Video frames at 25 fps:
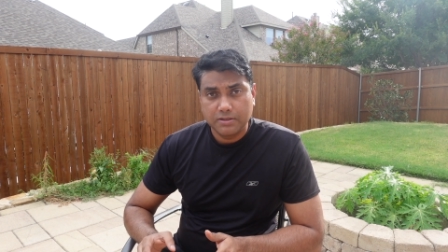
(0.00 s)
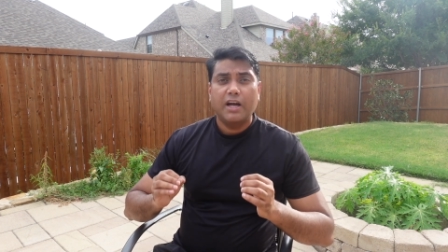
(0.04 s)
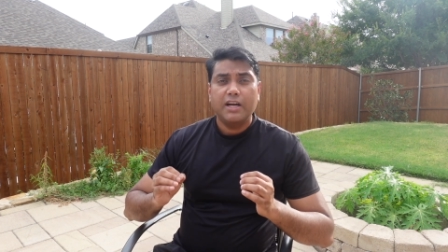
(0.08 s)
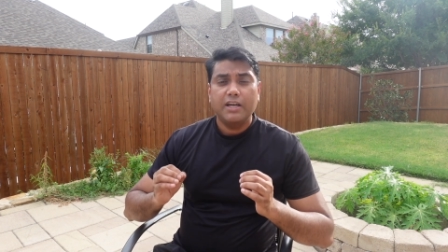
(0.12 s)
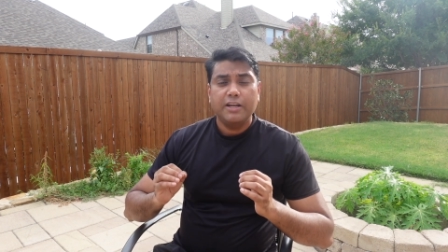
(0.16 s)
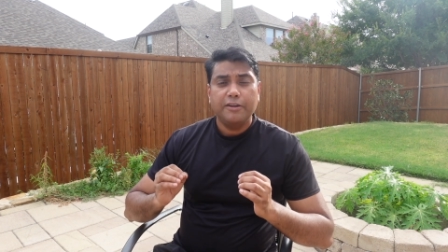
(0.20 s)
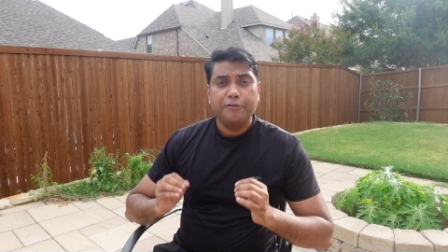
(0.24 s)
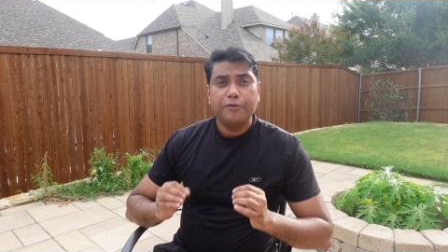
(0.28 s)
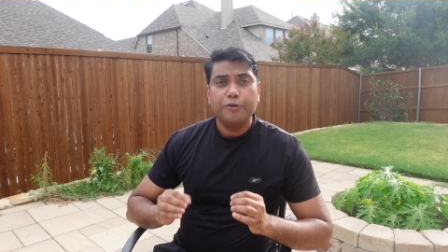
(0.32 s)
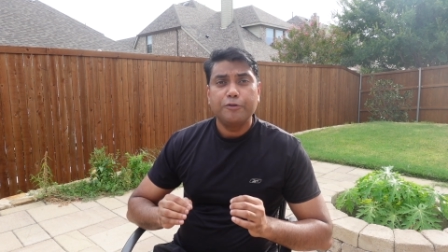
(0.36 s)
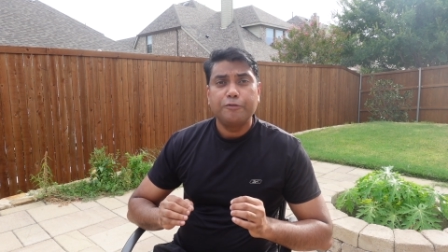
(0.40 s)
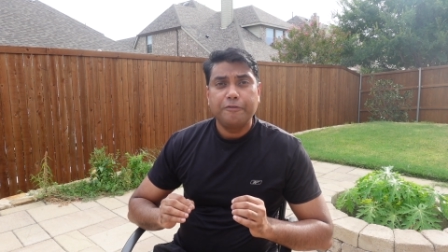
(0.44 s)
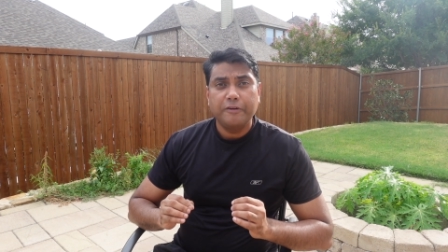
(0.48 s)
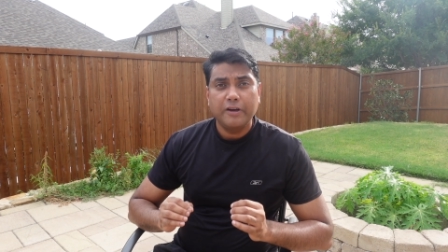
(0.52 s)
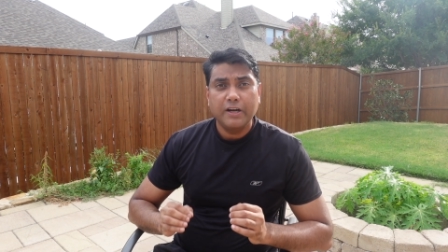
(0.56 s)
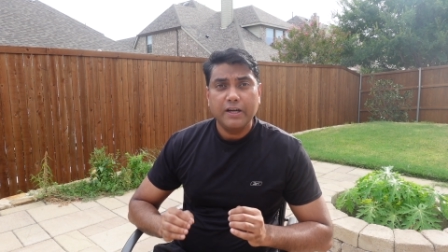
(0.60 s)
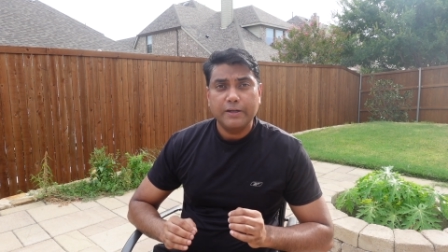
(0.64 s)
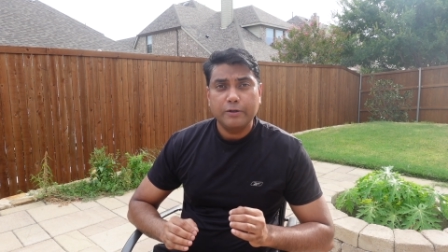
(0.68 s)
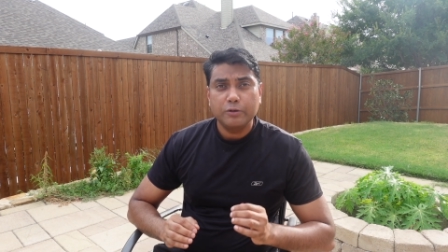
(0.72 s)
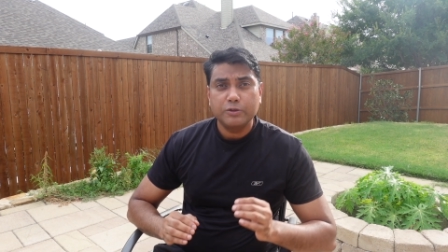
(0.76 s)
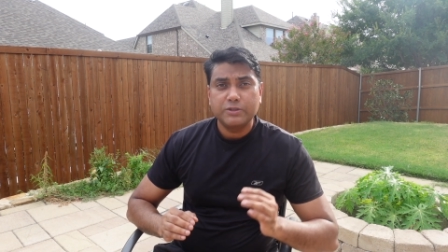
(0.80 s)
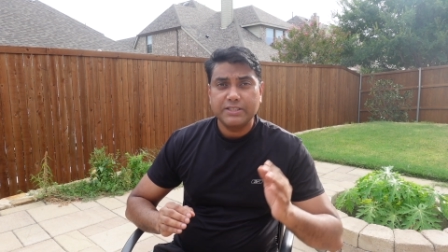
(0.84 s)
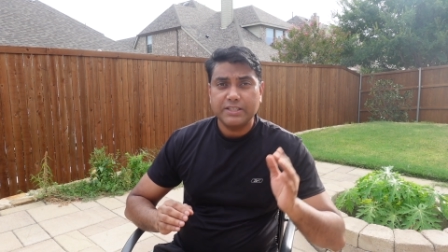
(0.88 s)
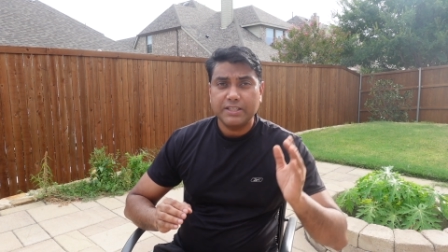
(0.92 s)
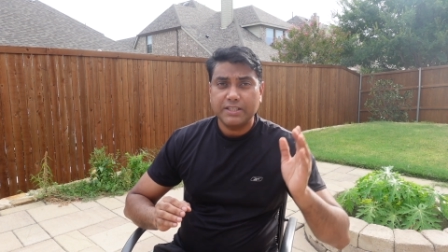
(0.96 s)
And if you fail
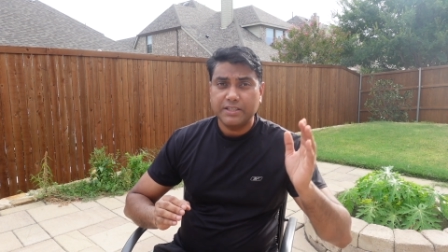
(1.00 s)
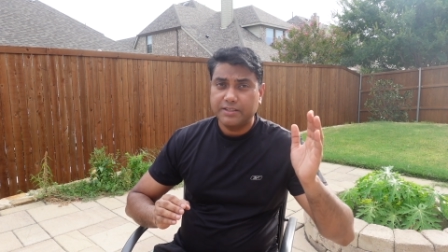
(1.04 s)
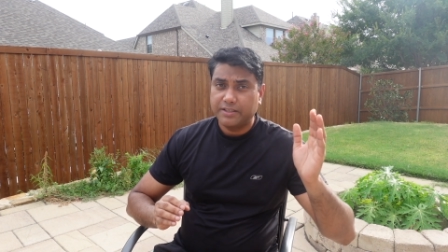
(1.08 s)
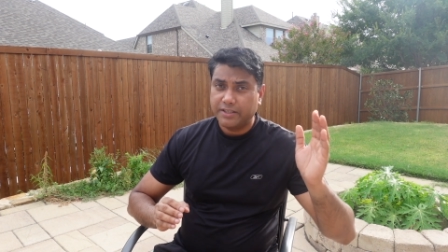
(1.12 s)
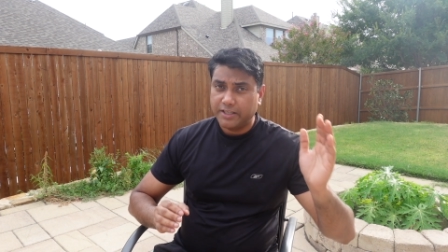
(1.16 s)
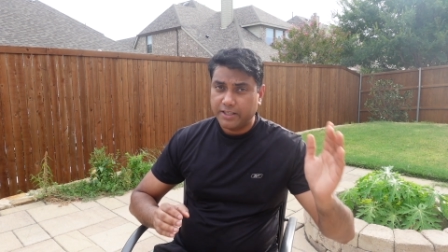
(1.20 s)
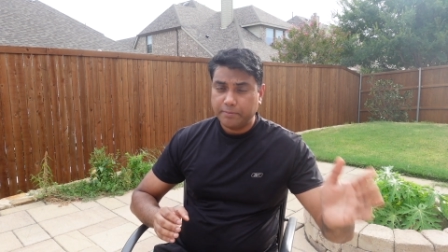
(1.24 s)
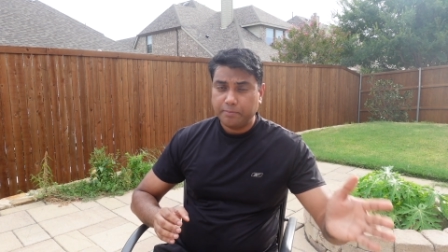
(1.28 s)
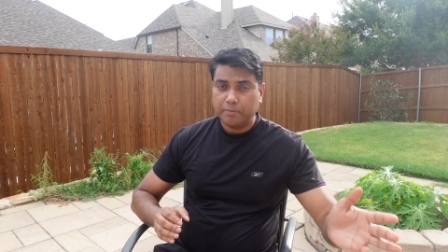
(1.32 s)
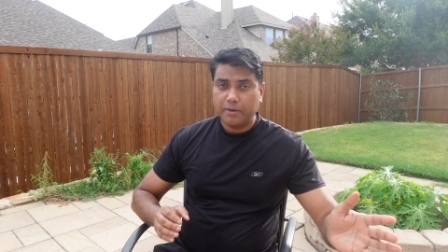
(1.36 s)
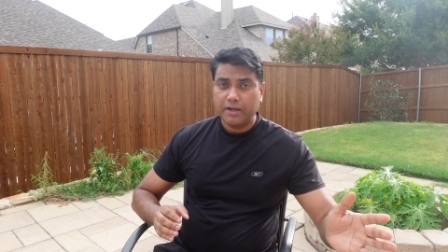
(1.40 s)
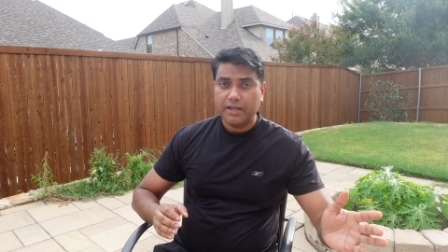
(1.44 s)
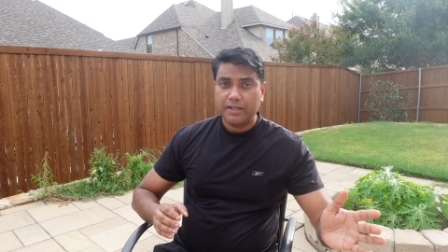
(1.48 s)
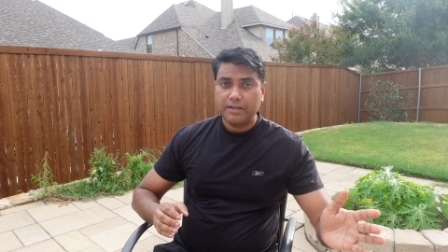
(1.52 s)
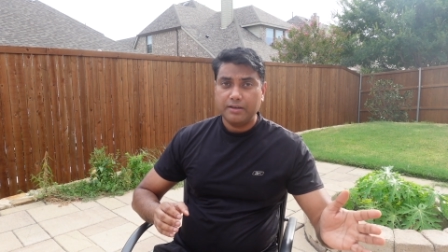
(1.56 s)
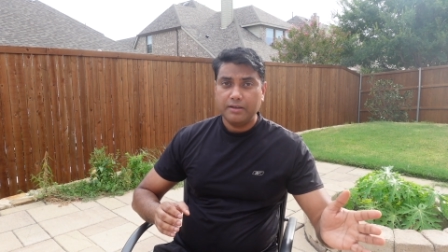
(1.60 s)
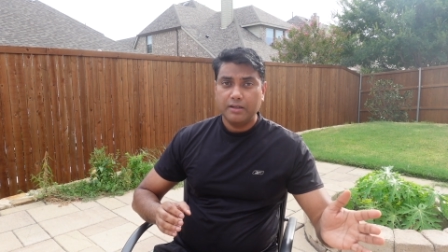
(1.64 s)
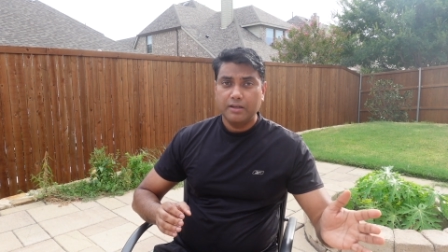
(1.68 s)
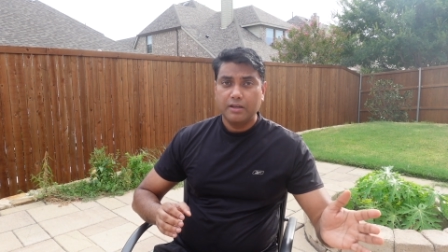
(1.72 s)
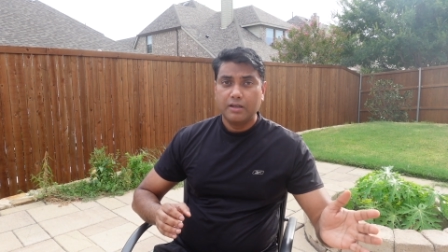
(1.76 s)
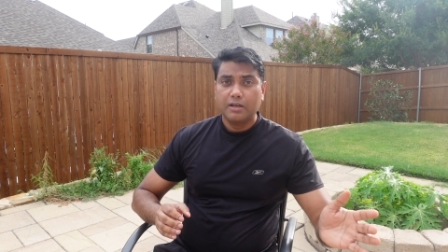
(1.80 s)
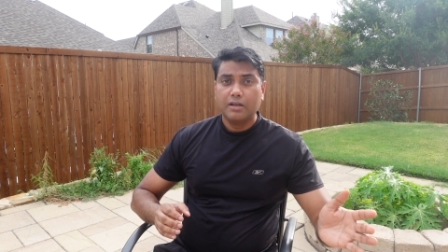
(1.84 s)
to see their plan,